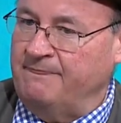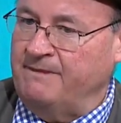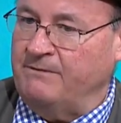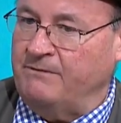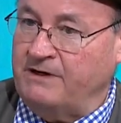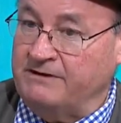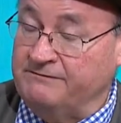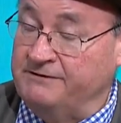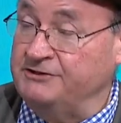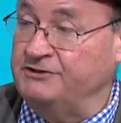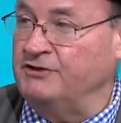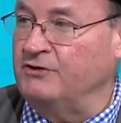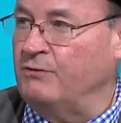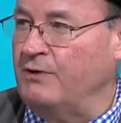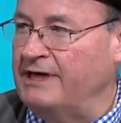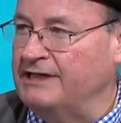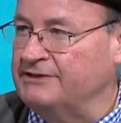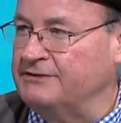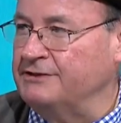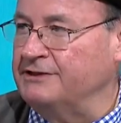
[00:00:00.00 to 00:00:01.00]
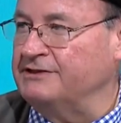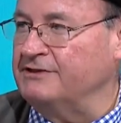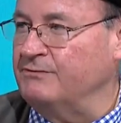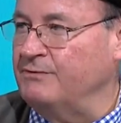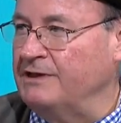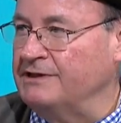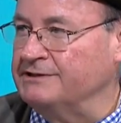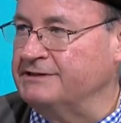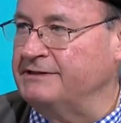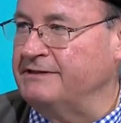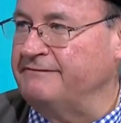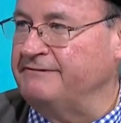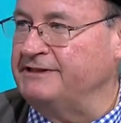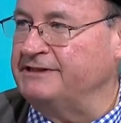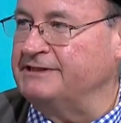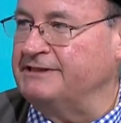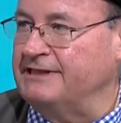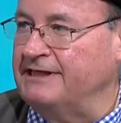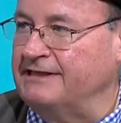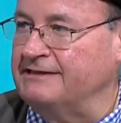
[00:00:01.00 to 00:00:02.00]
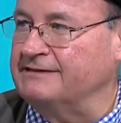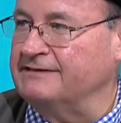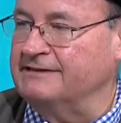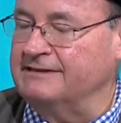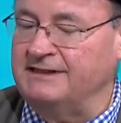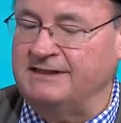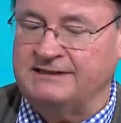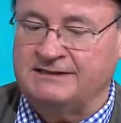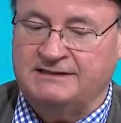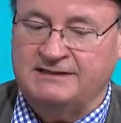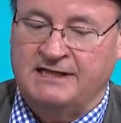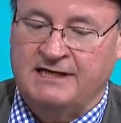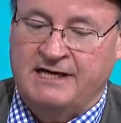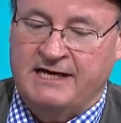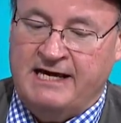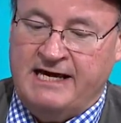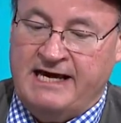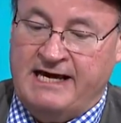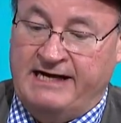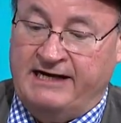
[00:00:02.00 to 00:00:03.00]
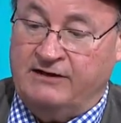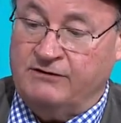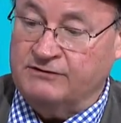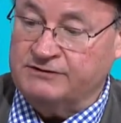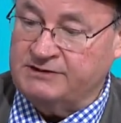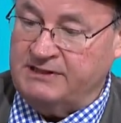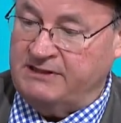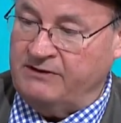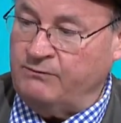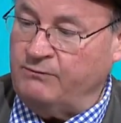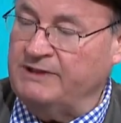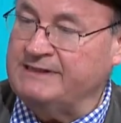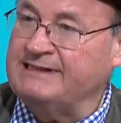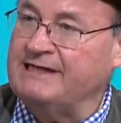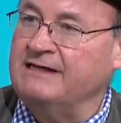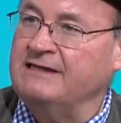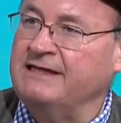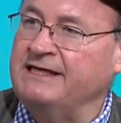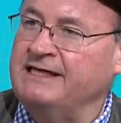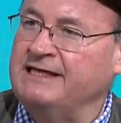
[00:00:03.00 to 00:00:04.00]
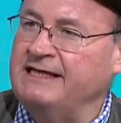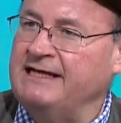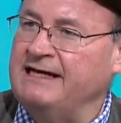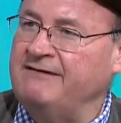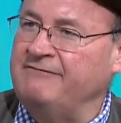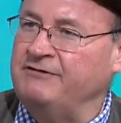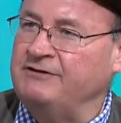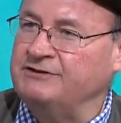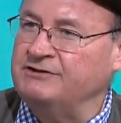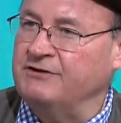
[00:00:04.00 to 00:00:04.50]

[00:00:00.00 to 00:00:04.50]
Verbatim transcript: um, our original wine store is at Wells and Division, the House of Glunz, and it goes and it went down Lincoln Avenue.